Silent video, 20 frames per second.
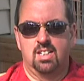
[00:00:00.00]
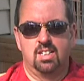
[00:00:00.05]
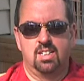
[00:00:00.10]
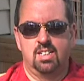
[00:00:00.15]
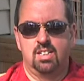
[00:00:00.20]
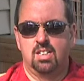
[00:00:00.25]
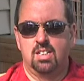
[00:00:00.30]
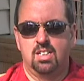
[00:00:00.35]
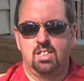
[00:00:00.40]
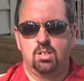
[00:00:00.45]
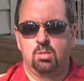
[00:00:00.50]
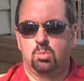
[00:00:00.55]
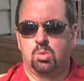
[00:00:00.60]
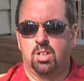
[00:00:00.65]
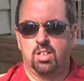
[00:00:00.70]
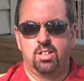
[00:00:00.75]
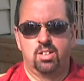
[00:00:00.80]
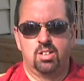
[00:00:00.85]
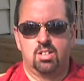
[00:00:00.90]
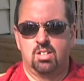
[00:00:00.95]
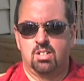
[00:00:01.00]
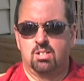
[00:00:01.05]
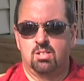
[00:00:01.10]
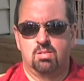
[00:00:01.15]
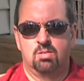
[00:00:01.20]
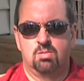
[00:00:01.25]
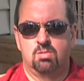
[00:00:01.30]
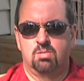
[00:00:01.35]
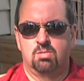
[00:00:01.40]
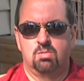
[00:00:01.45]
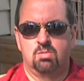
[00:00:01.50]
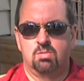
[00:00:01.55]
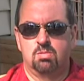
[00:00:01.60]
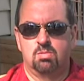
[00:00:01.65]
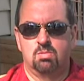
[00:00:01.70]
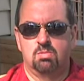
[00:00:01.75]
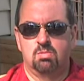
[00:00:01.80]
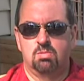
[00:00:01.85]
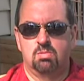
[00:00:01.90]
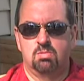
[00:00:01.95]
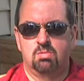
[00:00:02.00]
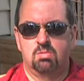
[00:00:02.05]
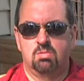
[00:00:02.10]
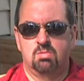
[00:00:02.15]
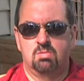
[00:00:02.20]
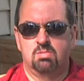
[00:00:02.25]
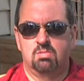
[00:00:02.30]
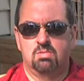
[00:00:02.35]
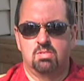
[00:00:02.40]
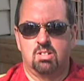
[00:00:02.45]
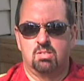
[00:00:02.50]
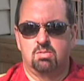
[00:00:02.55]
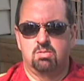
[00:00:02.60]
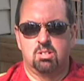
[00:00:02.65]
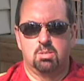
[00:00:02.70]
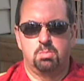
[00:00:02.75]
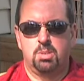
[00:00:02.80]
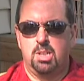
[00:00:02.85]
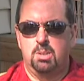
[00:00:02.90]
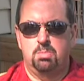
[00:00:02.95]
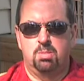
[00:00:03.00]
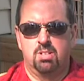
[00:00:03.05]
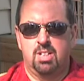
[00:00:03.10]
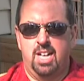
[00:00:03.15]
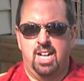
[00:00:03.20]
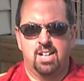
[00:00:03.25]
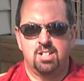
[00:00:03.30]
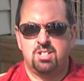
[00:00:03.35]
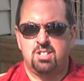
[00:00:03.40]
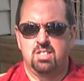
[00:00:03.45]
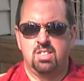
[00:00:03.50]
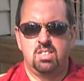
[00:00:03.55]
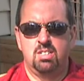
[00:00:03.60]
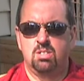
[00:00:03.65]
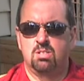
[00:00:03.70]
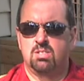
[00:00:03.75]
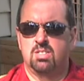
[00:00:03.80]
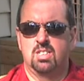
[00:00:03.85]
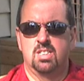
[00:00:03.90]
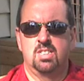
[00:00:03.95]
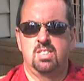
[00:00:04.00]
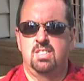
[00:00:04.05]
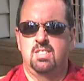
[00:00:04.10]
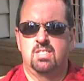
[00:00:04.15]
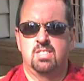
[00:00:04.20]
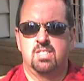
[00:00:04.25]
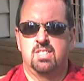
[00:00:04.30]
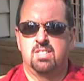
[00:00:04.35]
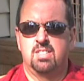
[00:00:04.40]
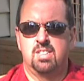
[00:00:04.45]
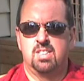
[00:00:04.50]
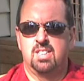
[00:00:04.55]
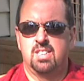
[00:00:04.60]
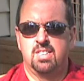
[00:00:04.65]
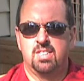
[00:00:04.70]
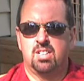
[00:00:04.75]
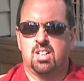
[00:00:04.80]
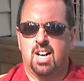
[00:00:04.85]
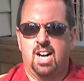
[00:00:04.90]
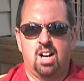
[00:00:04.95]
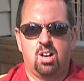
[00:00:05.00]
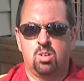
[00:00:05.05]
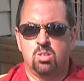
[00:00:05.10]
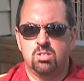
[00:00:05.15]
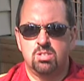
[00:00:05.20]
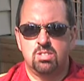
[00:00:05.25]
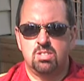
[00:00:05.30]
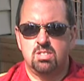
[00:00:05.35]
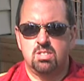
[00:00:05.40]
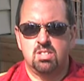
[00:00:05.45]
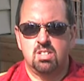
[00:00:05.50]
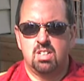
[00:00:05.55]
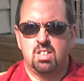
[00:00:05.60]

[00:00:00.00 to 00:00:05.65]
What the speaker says: you wonder, were people actually using these in their house?